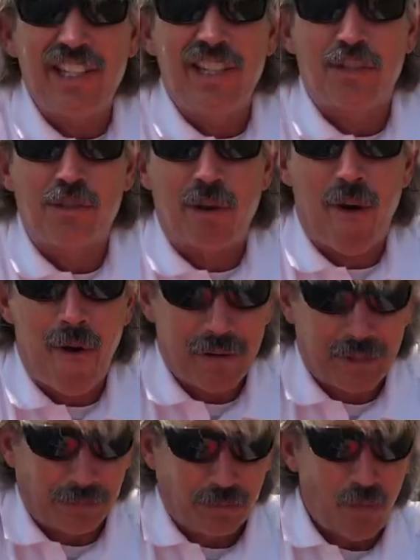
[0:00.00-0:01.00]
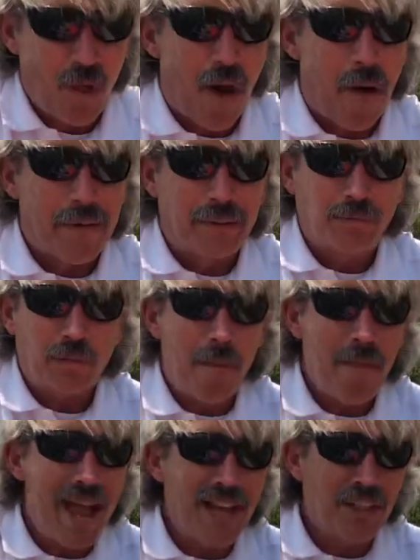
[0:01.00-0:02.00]
Easter,
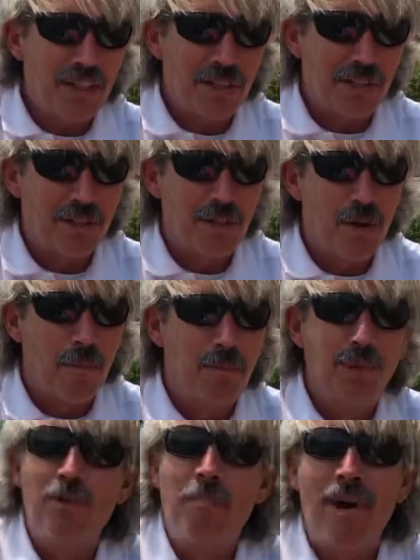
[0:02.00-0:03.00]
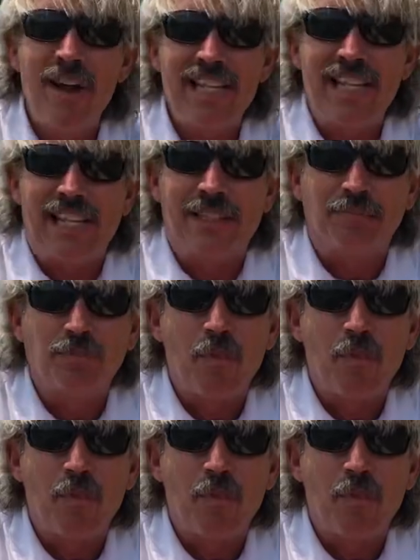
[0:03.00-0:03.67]
imagine this little blue bunny.